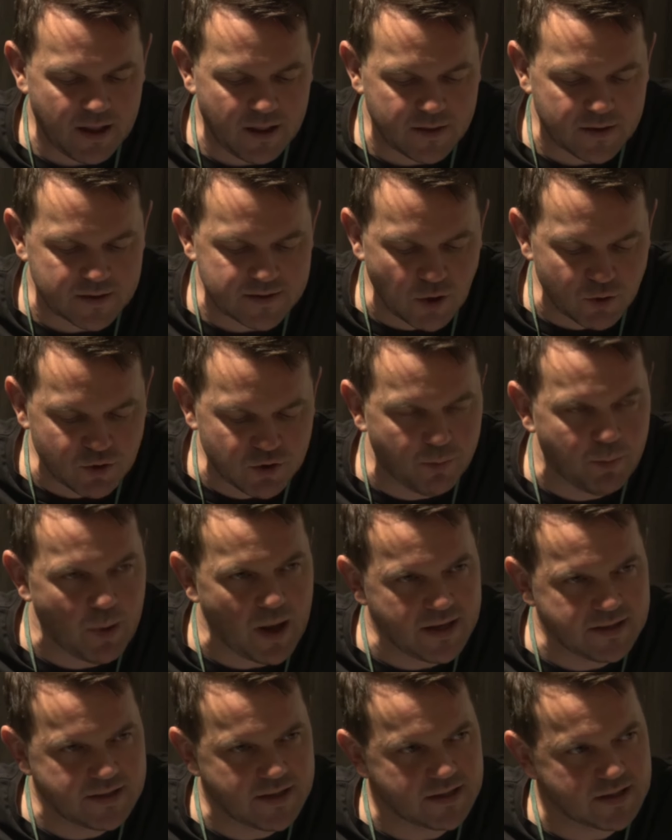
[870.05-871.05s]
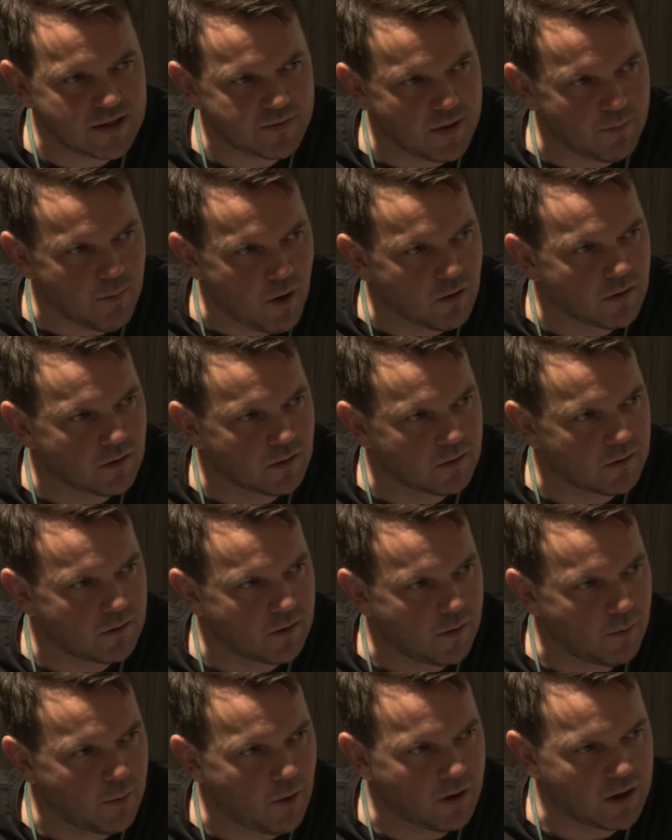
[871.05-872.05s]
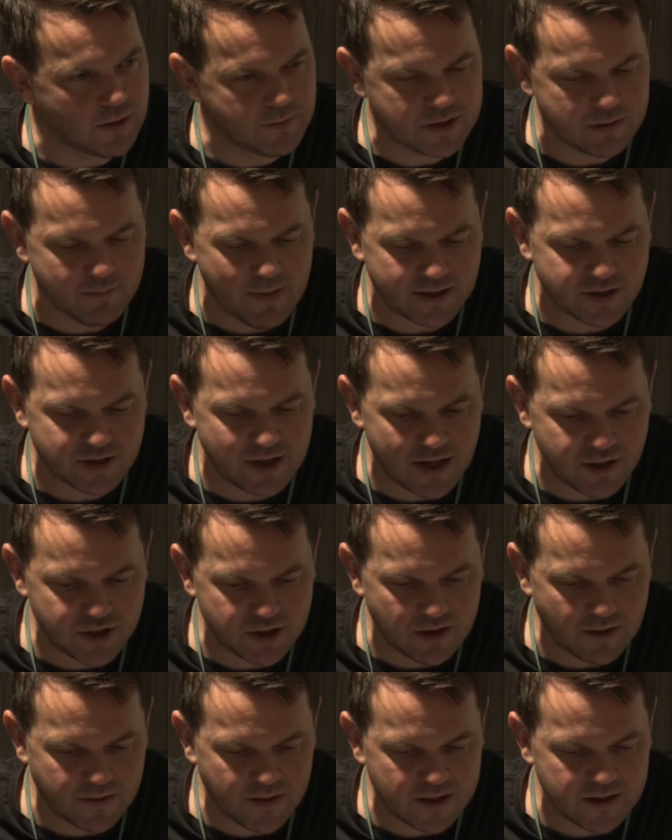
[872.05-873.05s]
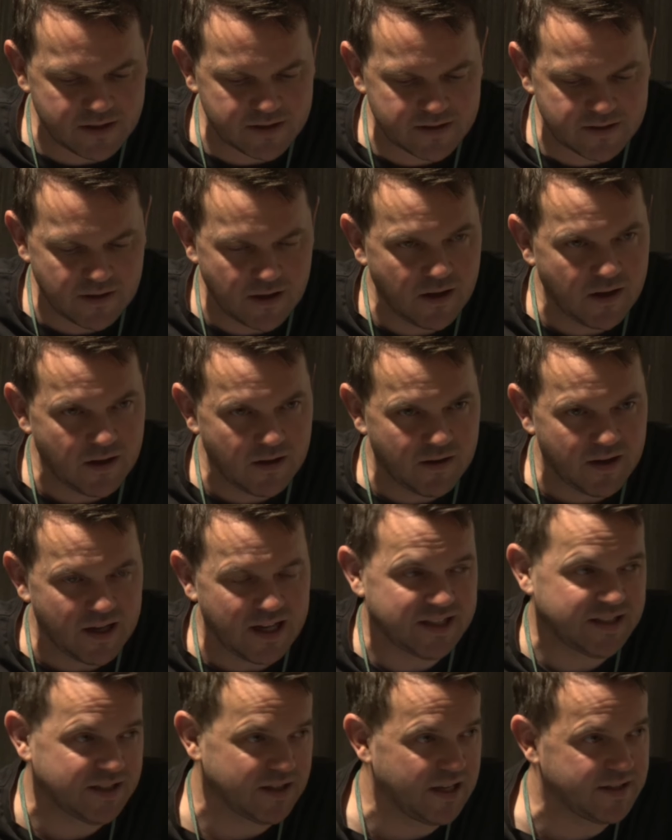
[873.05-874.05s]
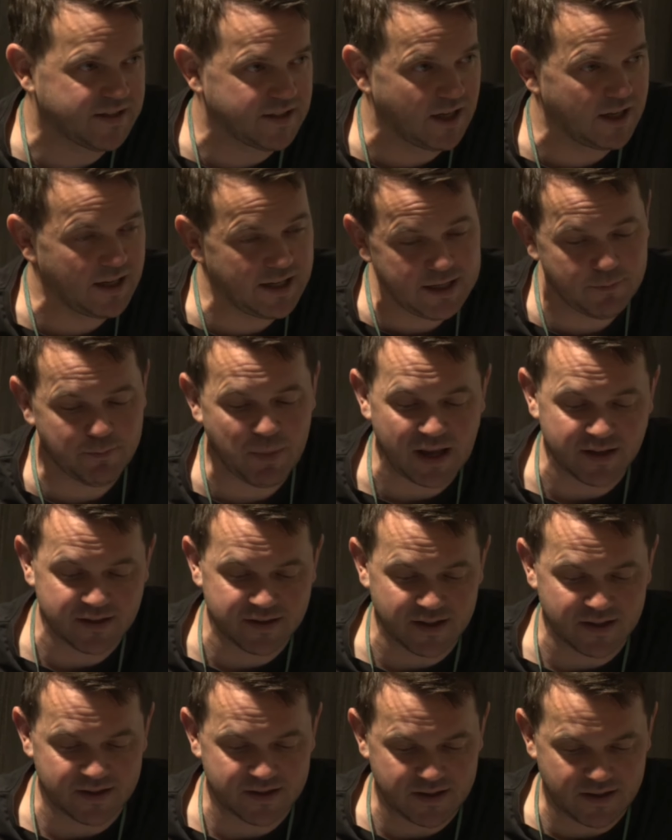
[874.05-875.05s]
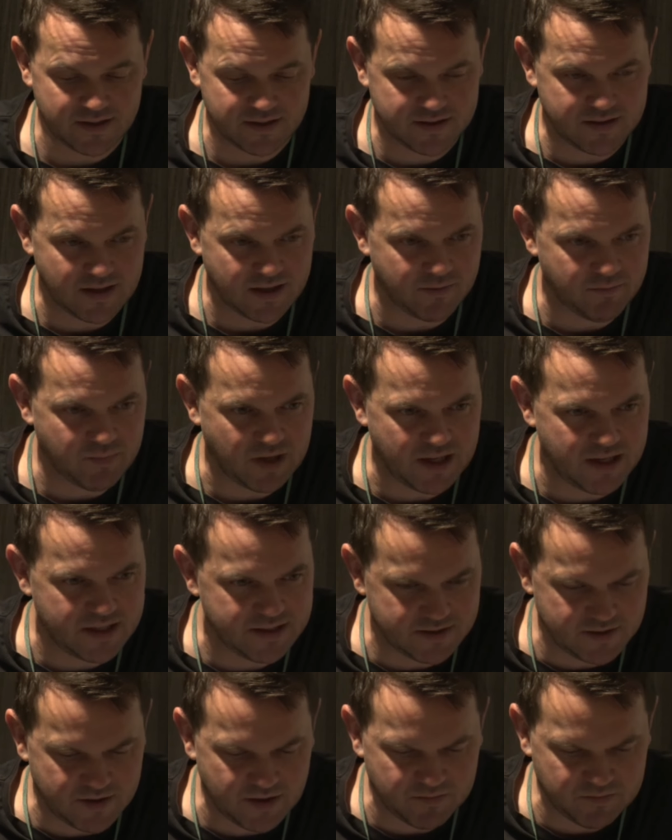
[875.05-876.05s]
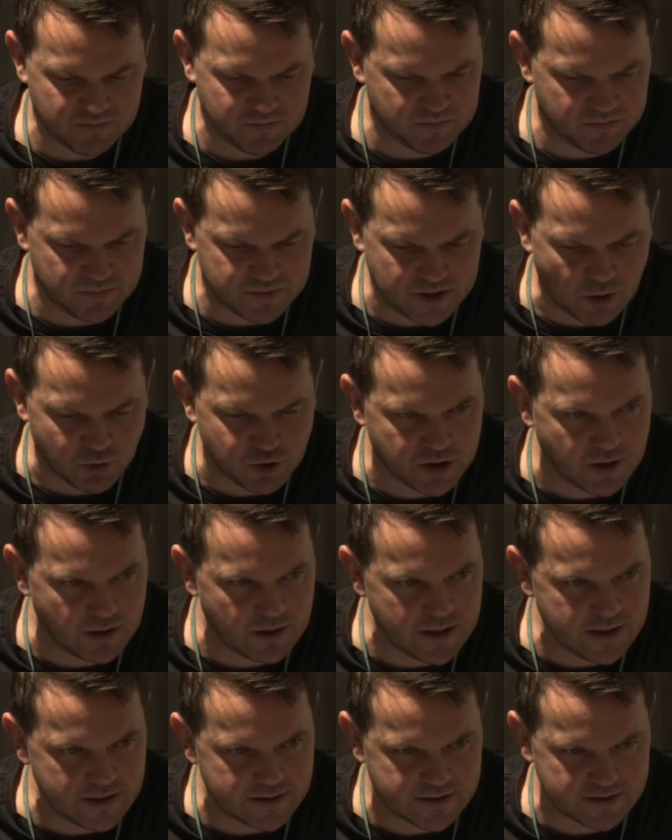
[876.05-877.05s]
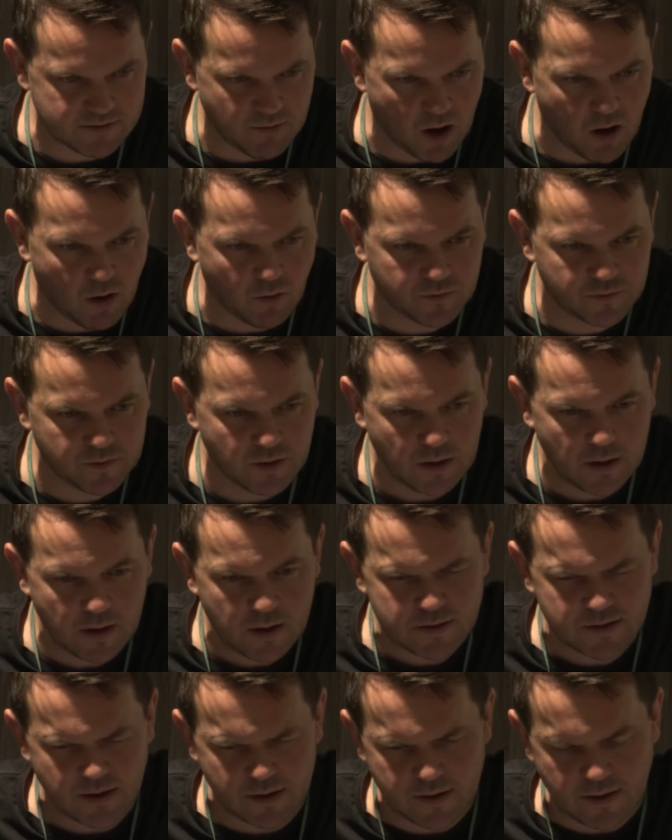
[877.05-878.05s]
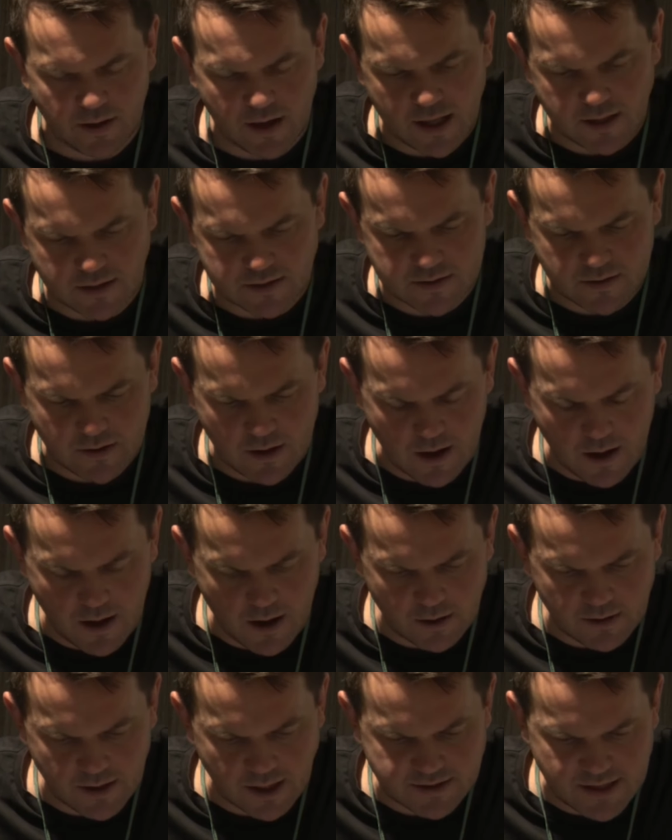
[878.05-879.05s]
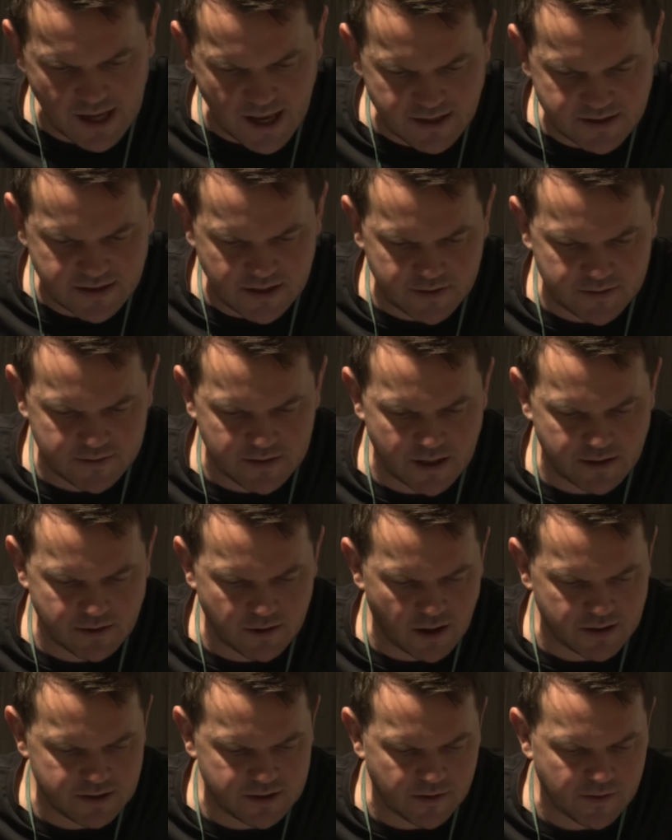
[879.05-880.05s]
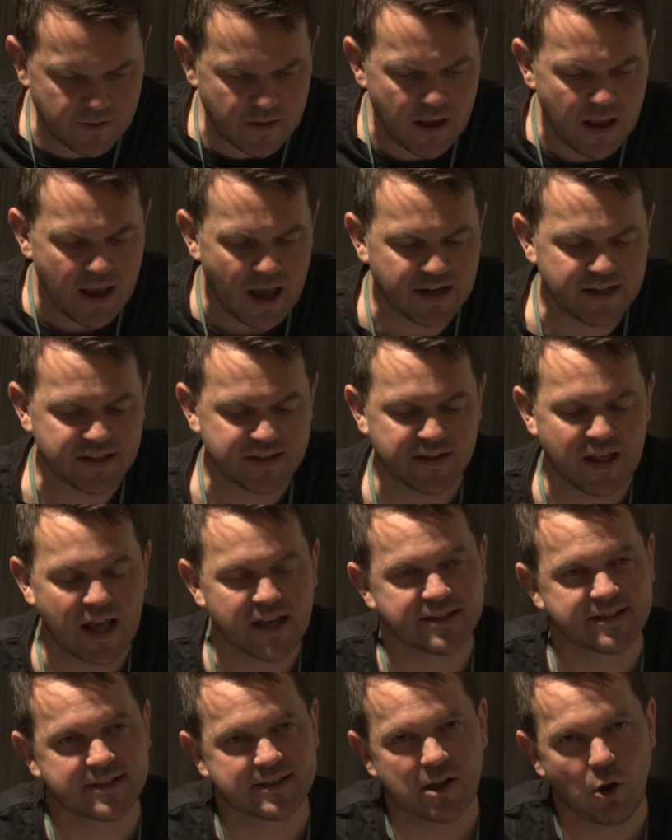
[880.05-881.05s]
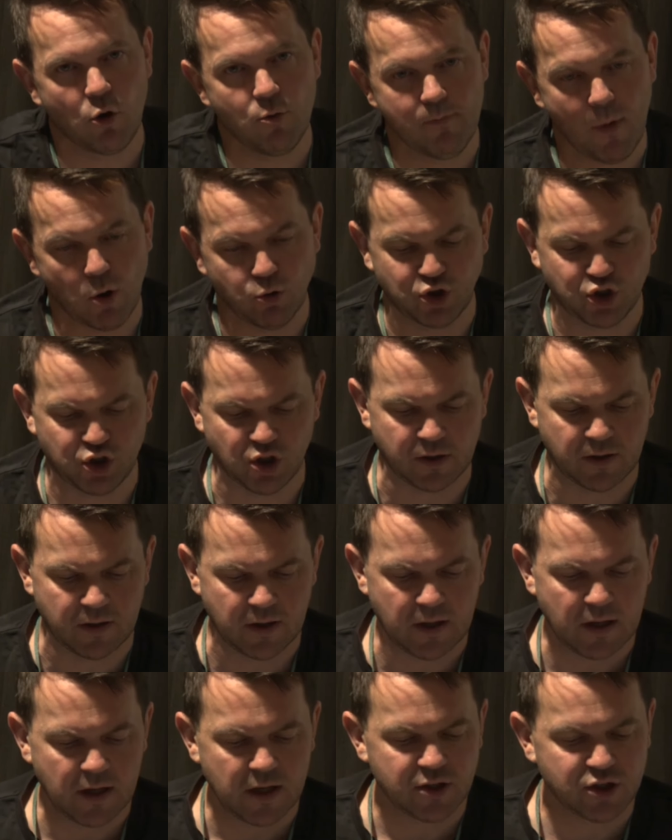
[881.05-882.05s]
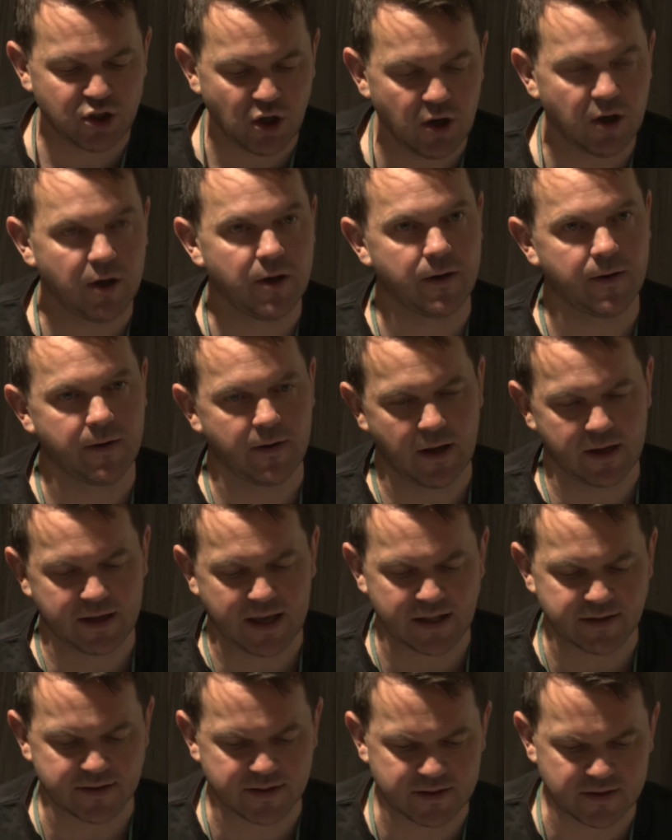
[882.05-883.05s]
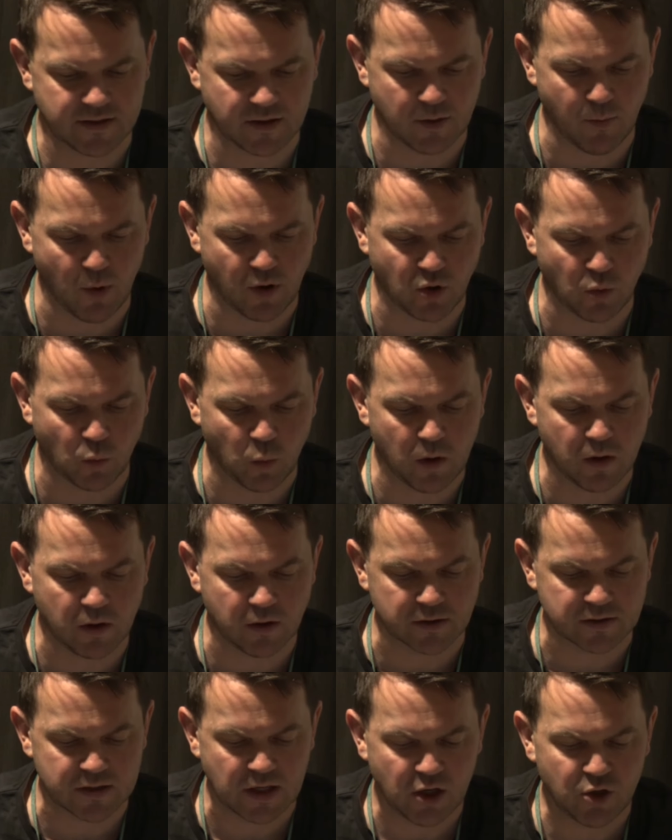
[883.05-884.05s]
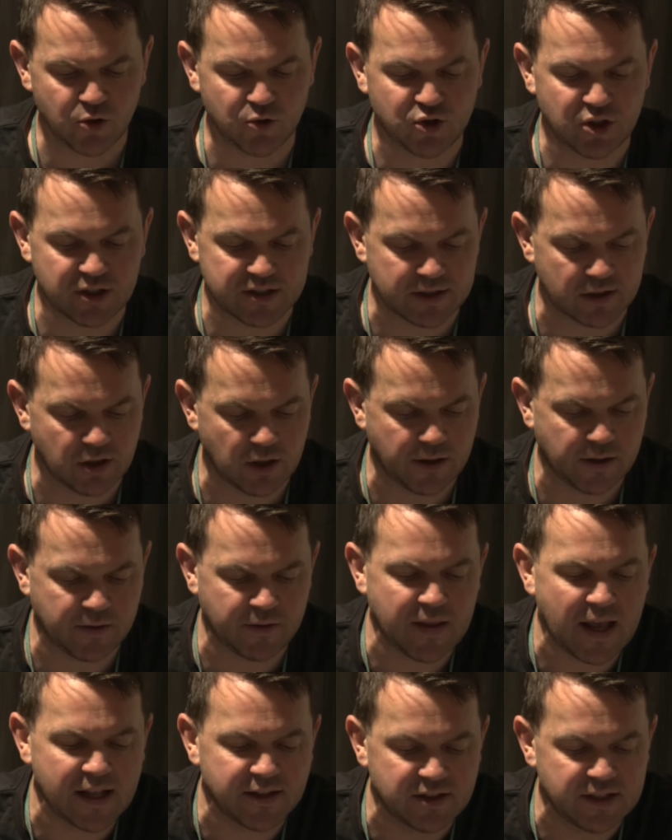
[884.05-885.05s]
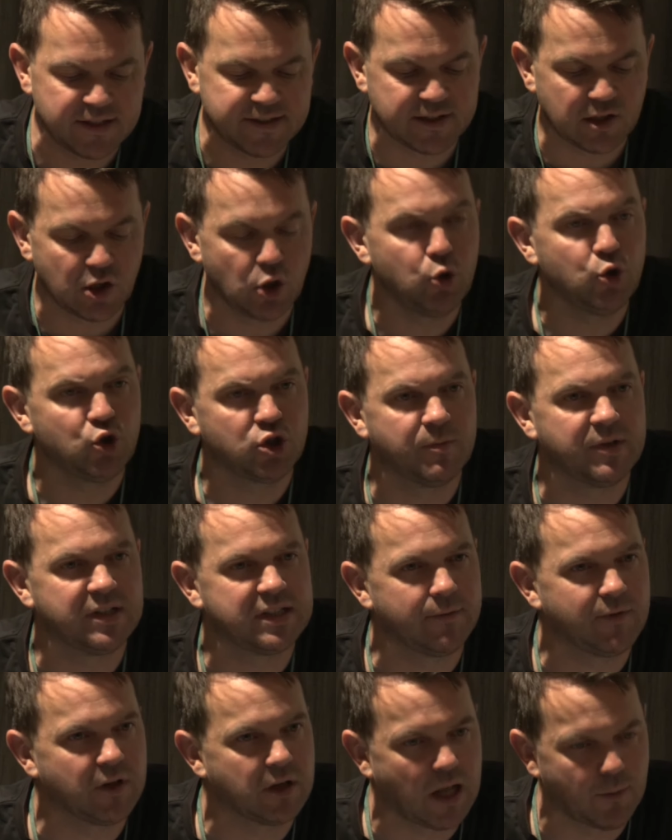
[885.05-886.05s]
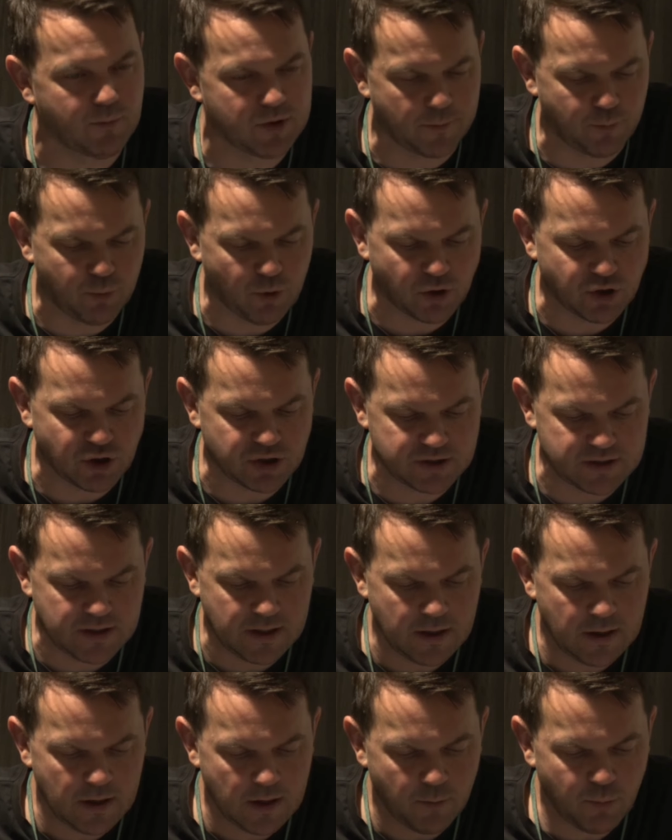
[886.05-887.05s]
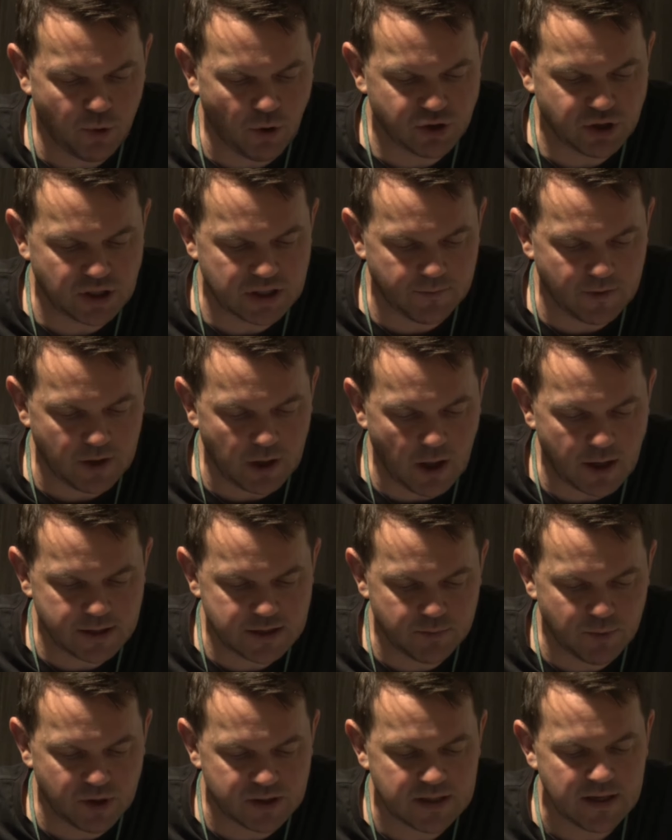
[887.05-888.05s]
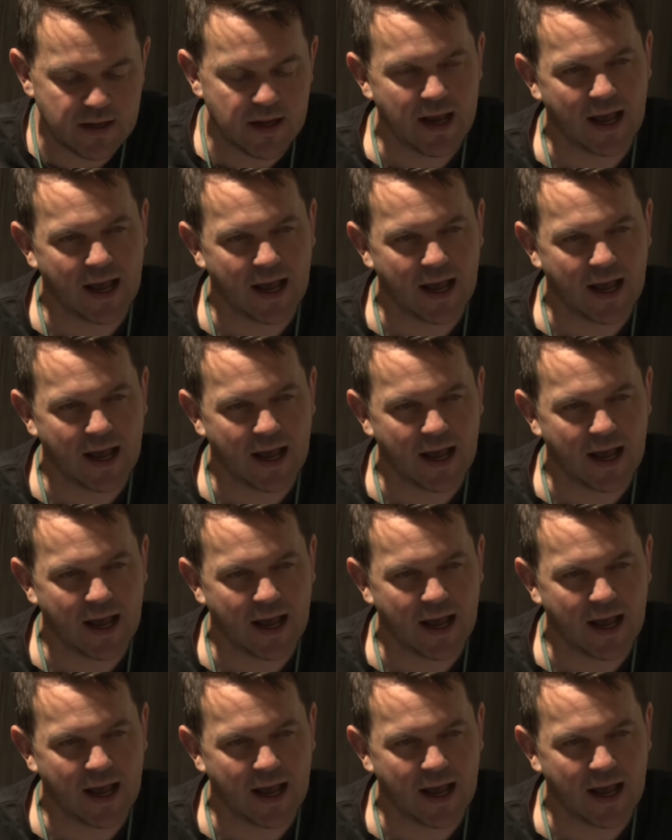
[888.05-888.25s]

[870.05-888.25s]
The social basis of the modern apocalyptic imagination, I think, it's an elite basis. It's the social elites of certainly the late 18th, late 19th, and it's their slow motion turn against the modern world, their disillusionment, if you like, with the project of enlightenment.